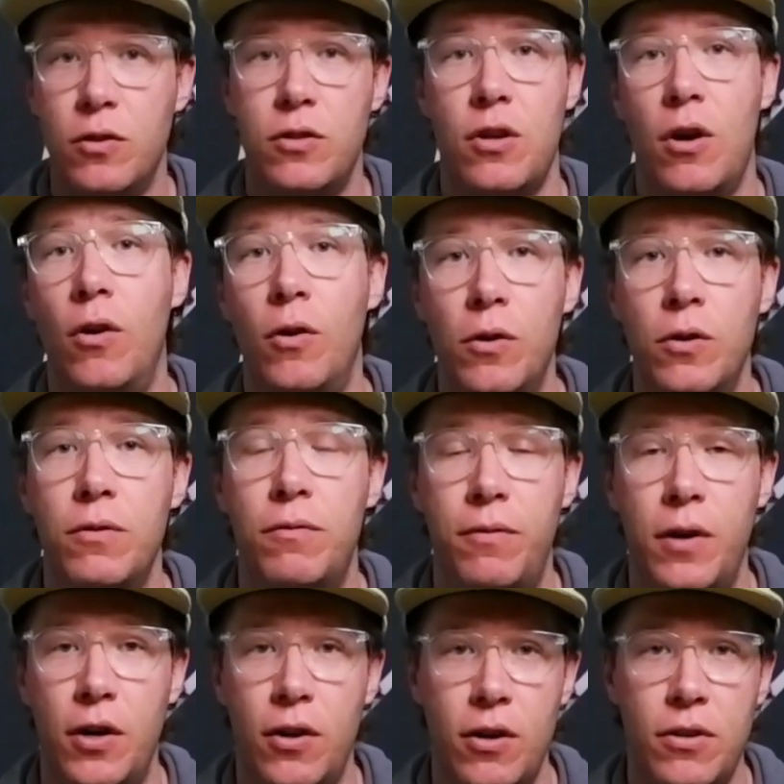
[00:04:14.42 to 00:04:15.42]
those old
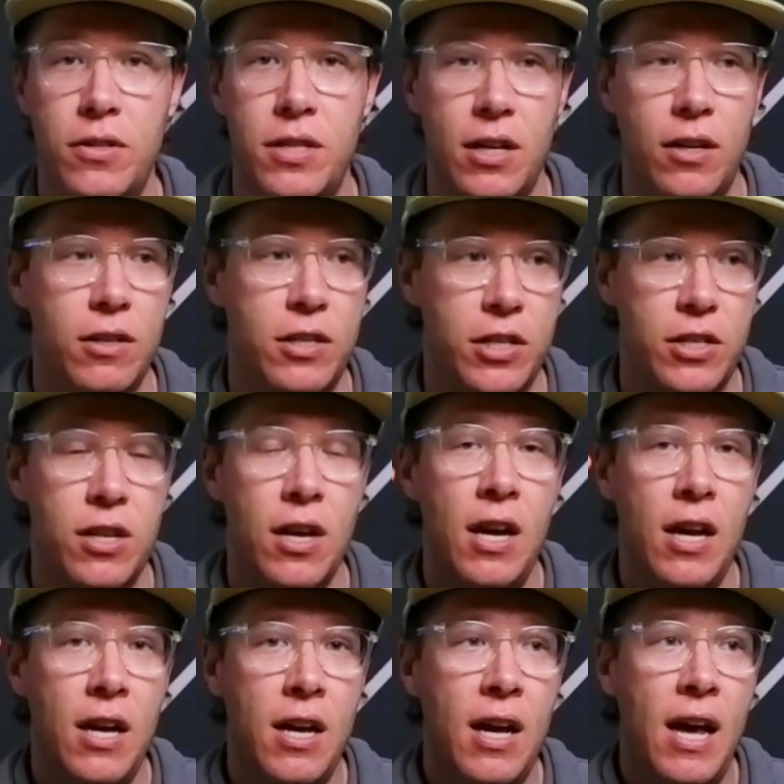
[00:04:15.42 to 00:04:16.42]
photos that are just
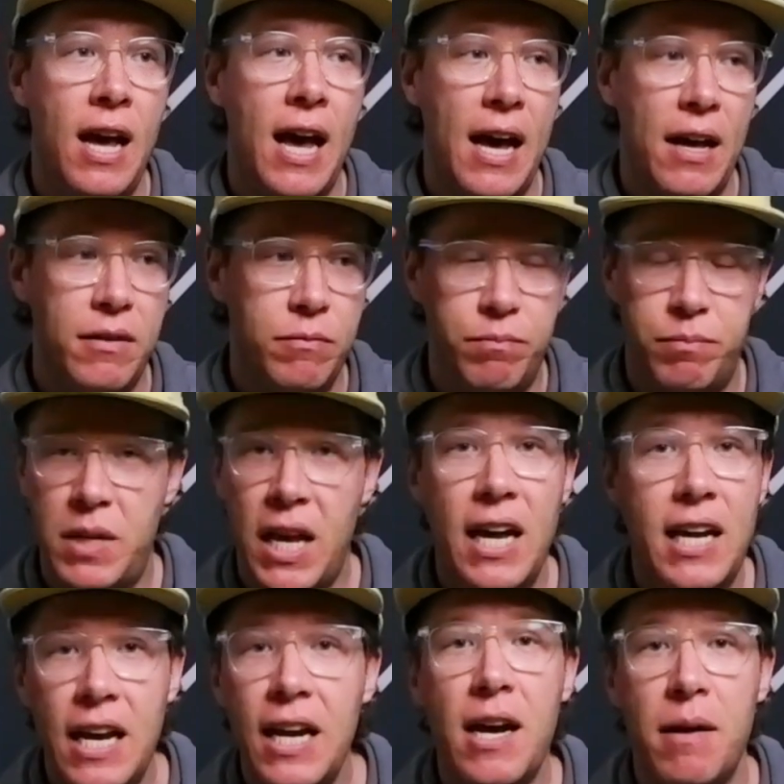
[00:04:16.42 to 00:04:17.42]

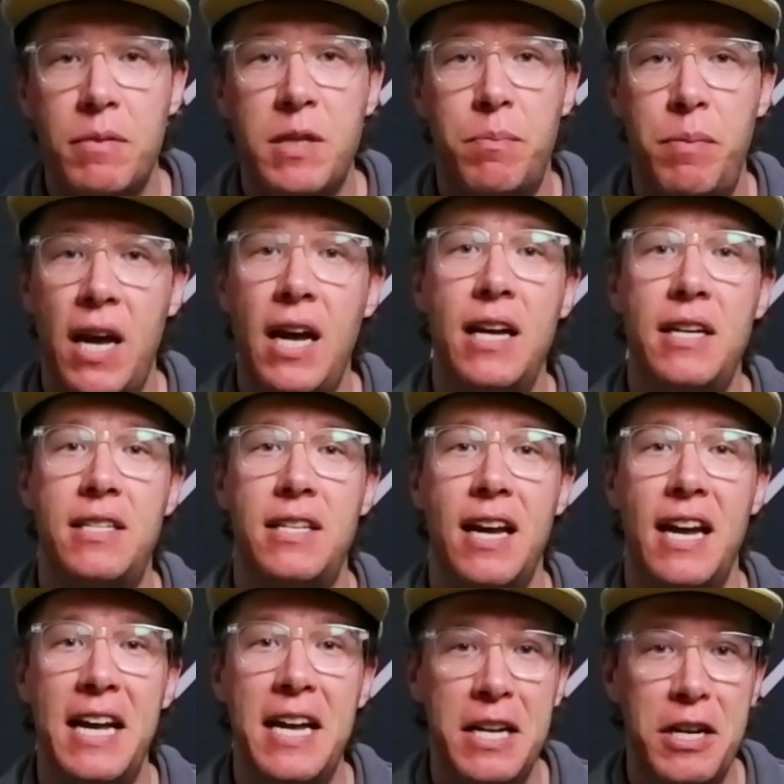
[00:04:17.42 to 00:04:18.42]
taking up space
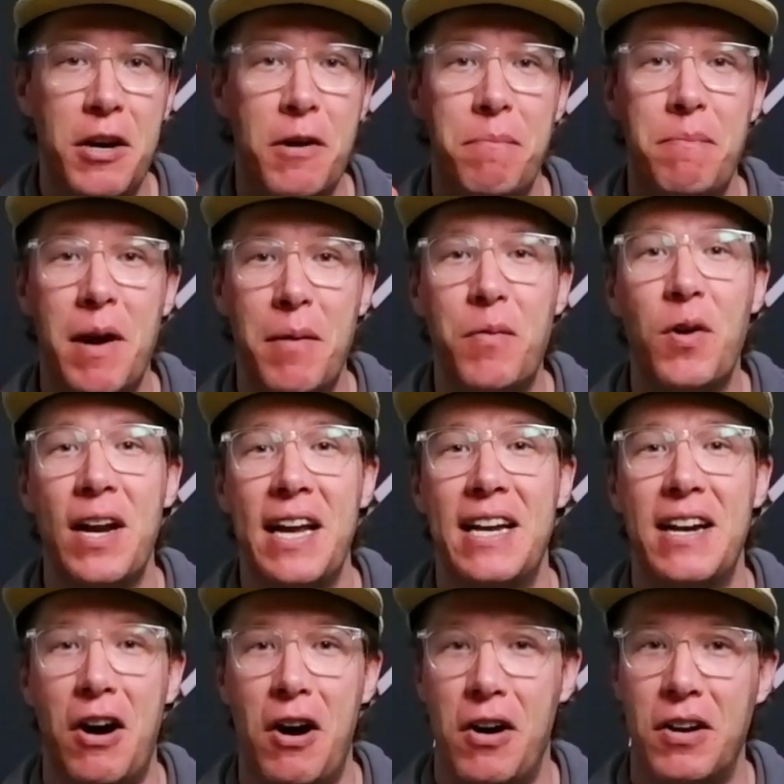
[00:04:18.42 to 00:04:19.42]
in your memory
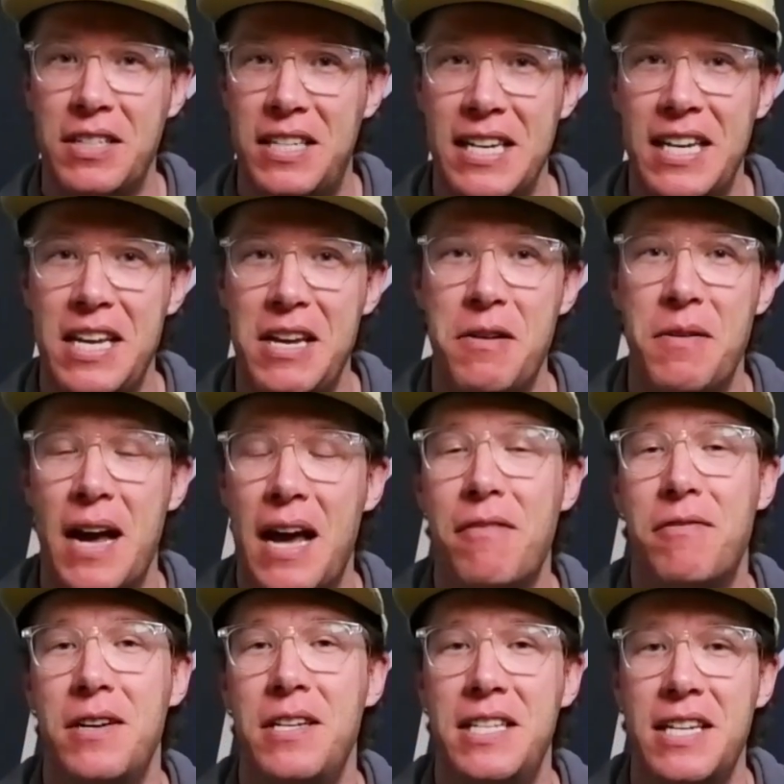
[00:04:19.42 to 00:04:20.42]
and haunting you
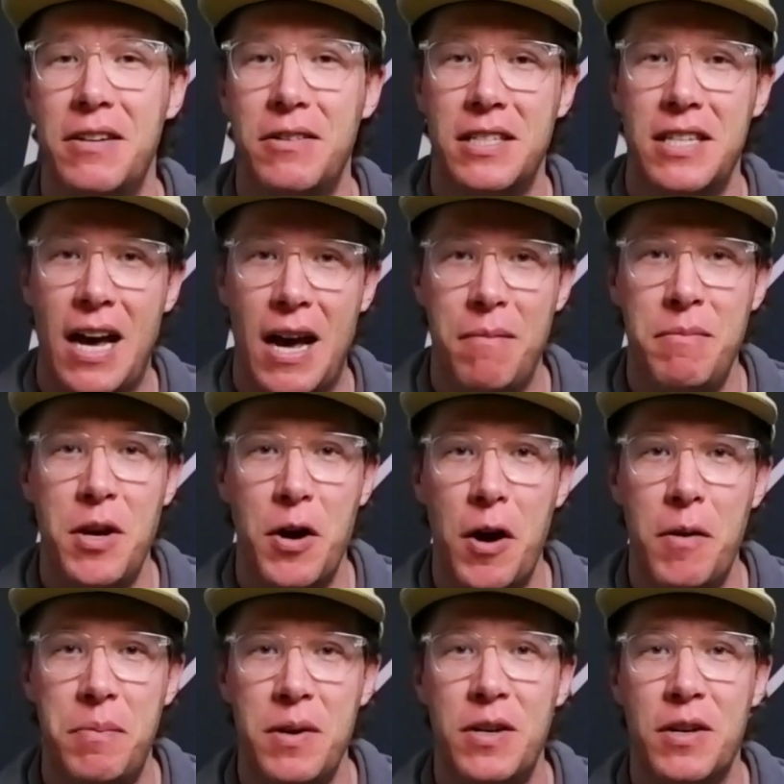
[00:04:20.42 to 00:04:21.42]
every single time you
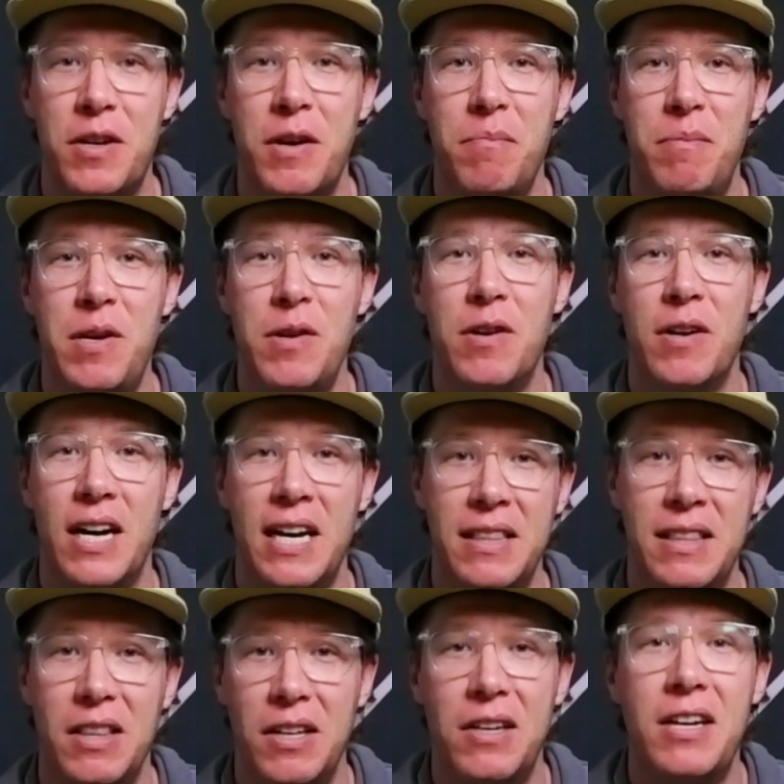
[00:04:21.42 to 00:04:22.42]
open your computer
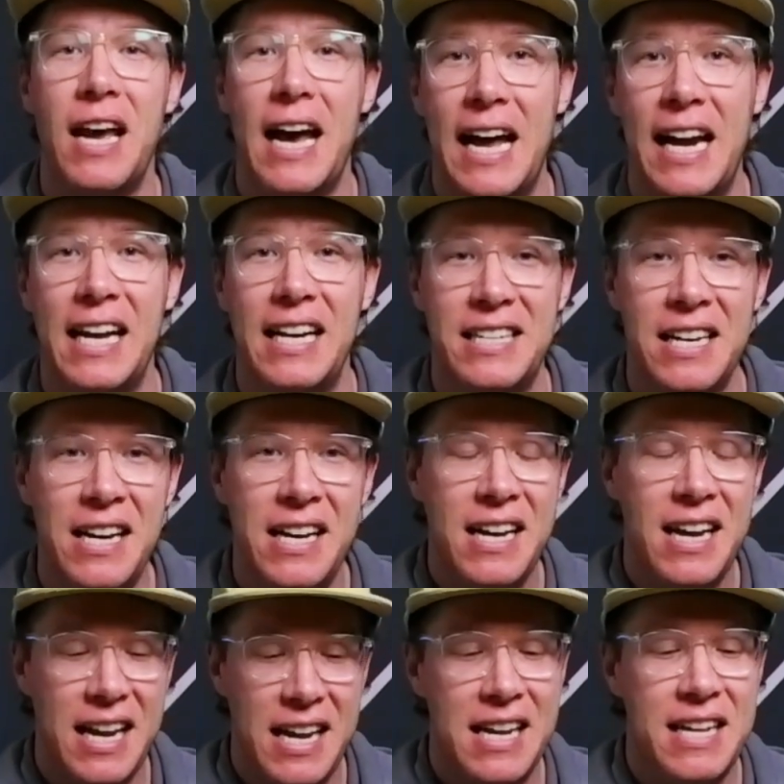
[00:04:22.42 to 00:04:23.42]
and look at it
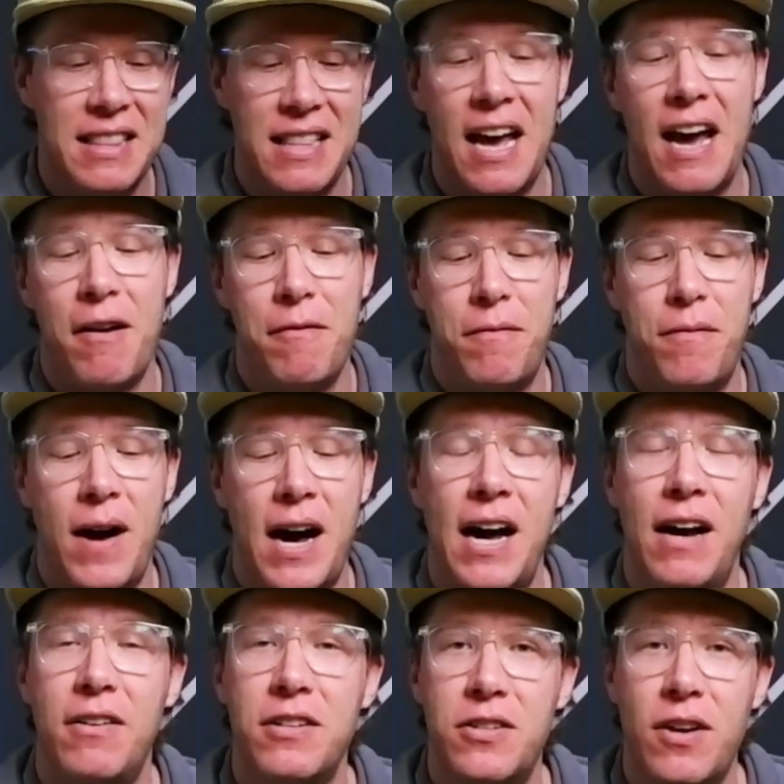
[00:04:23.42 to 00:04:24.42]
in that
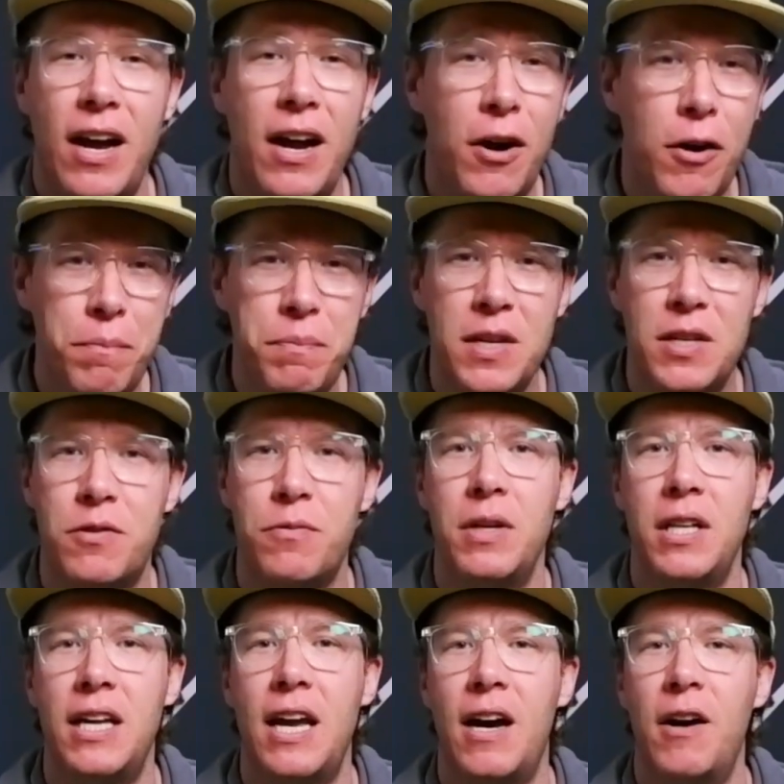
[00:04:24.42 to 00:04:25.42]
file. So I hope this
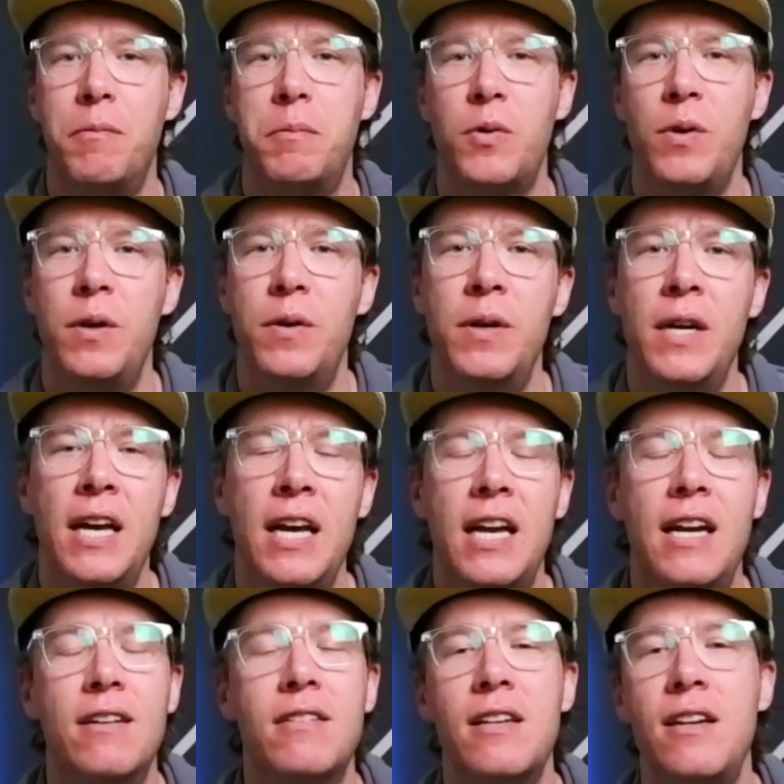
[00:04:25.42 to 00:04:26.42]
really helped you.
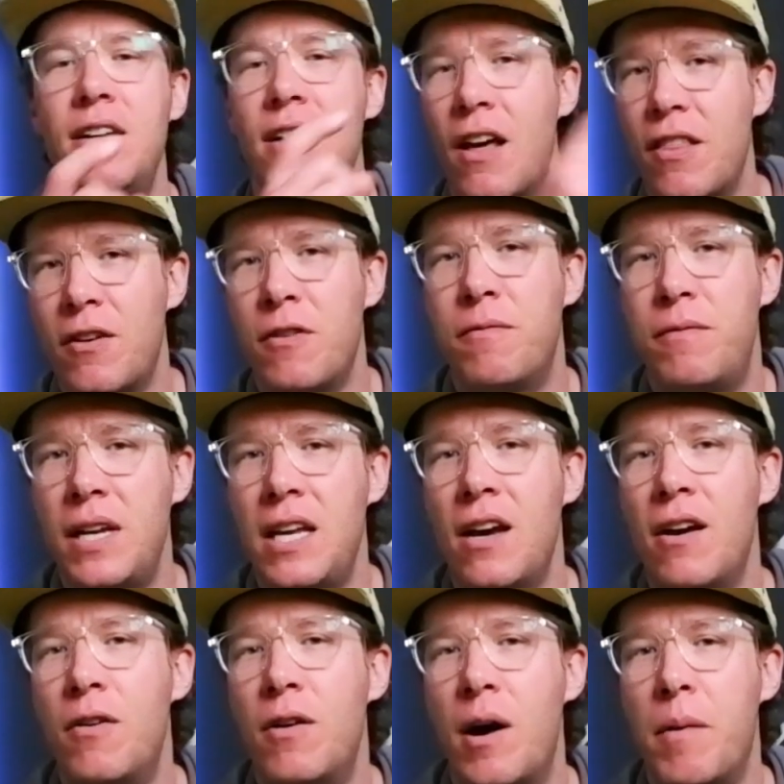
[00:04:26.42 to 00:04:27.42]
Here's another
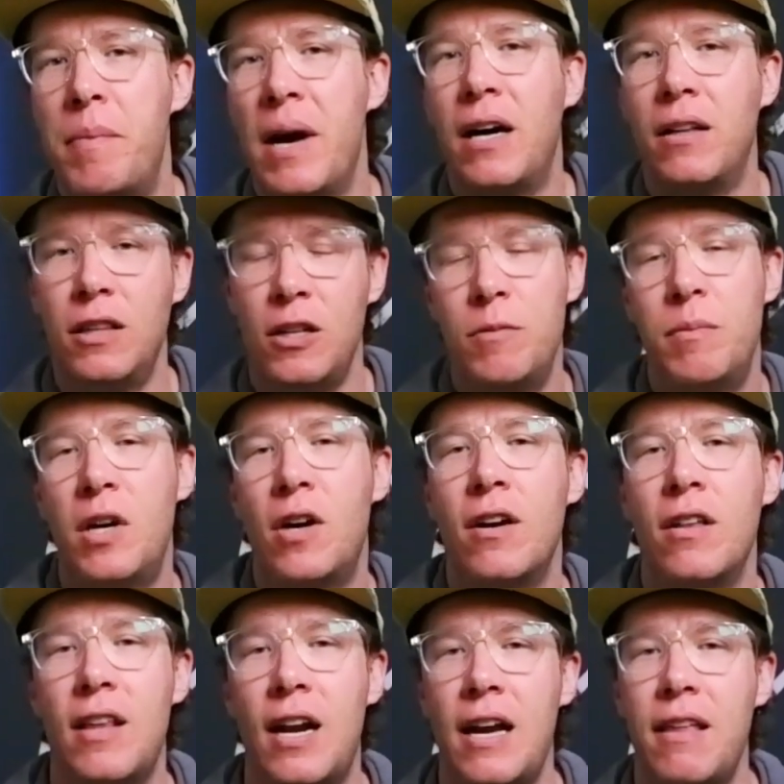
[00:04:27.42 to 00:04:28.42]
video about
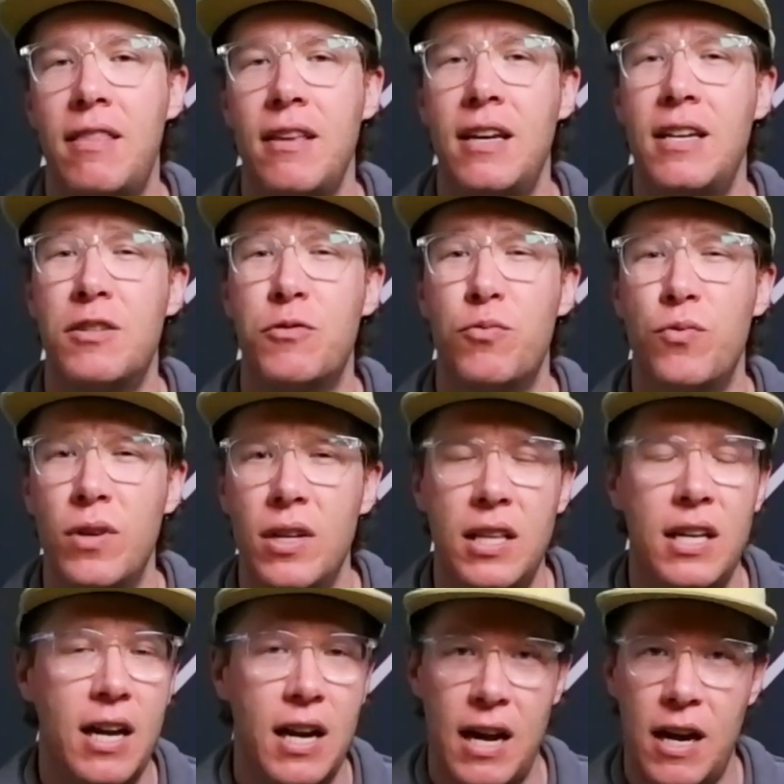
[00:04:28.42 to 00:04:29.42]
Luminar that I think is
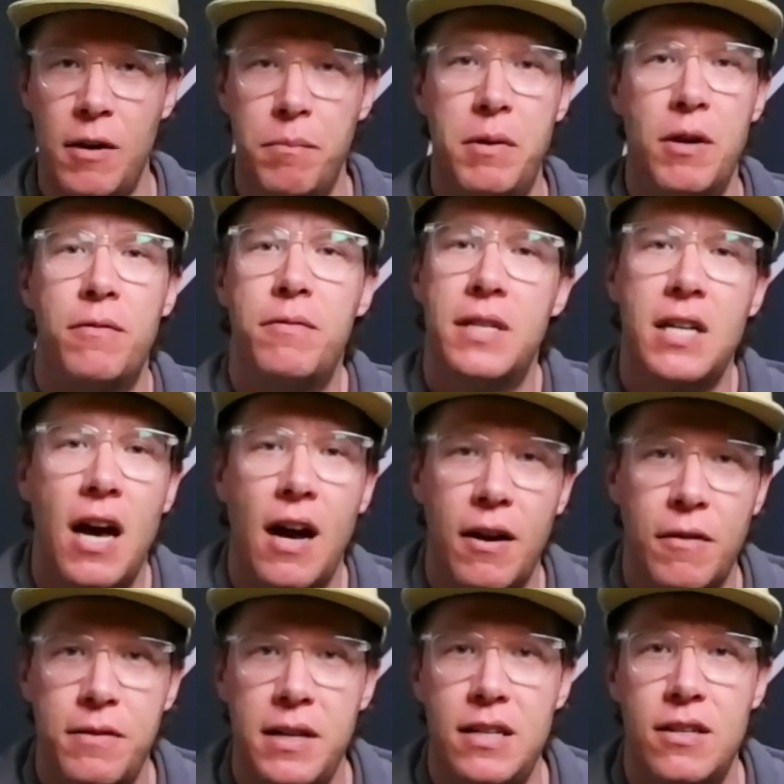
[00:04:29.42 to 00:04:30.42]
really going to help your
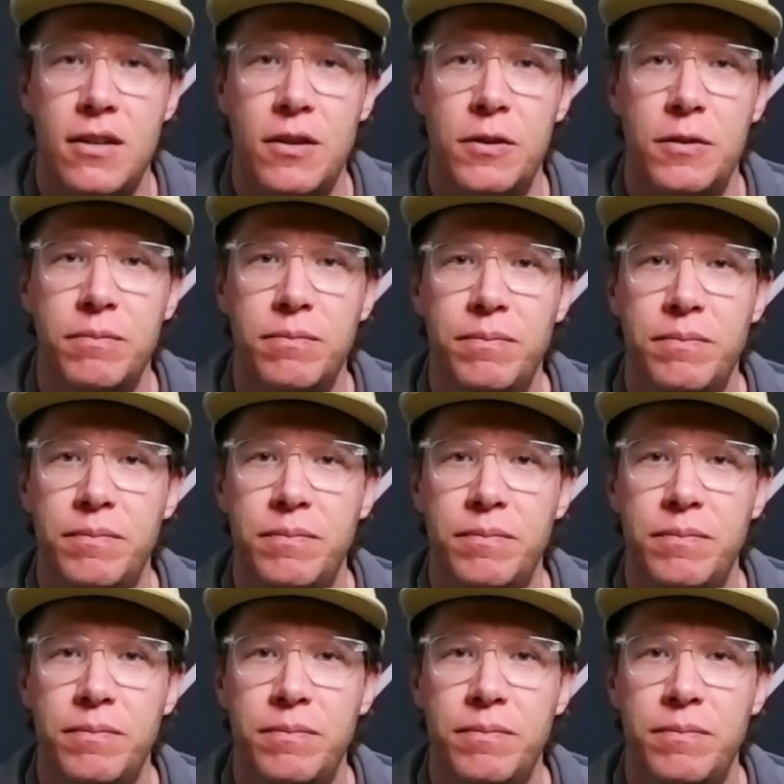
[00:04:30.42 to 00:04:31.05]
photography too.